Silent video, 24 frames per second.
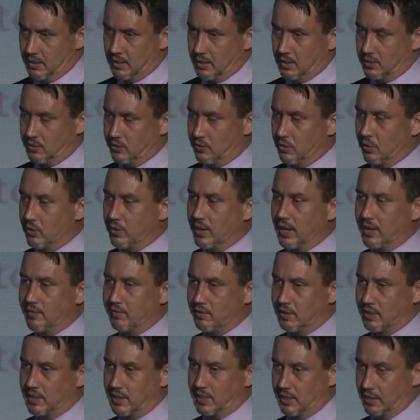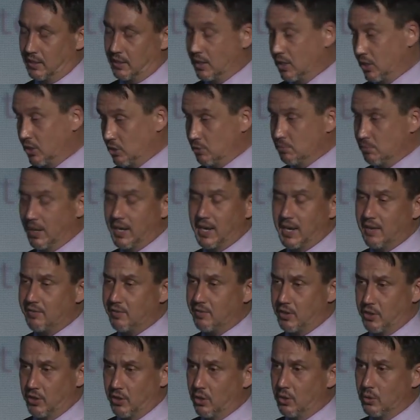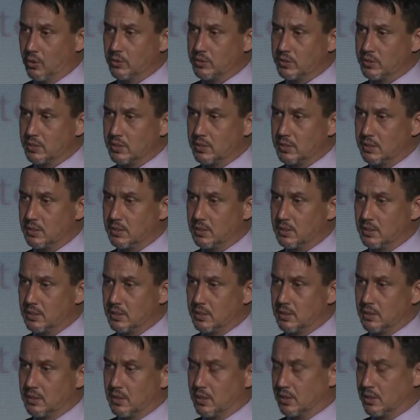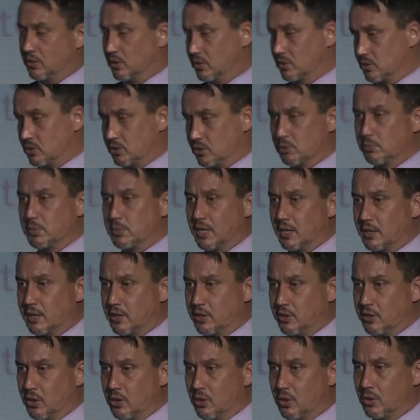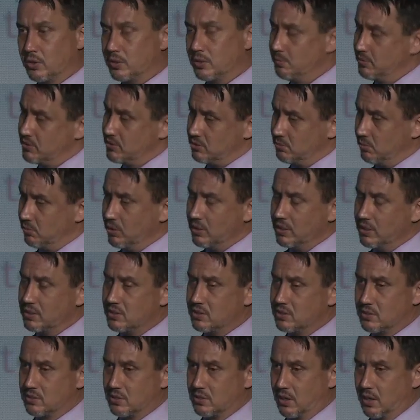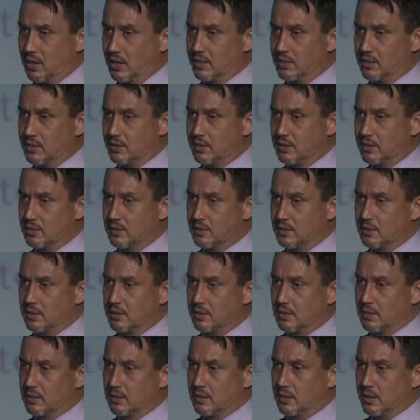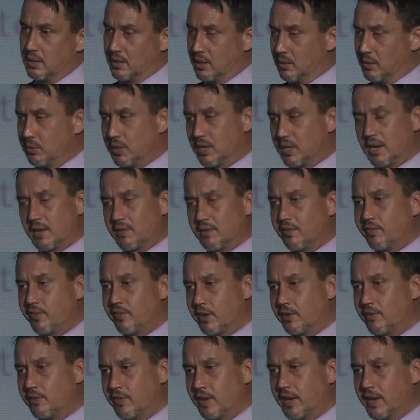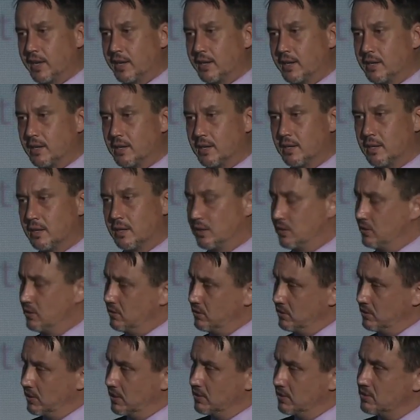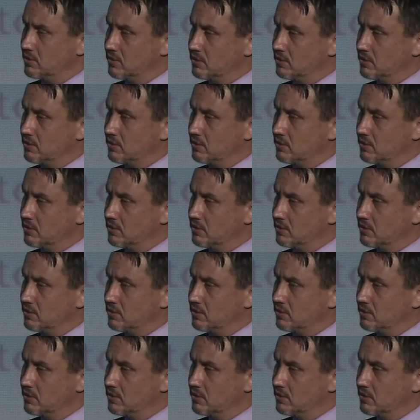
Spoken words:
You don't have a lien. You might have a note, and you can sue me on the note, but your mortgage is gone. And then we can have a fair fight. You guys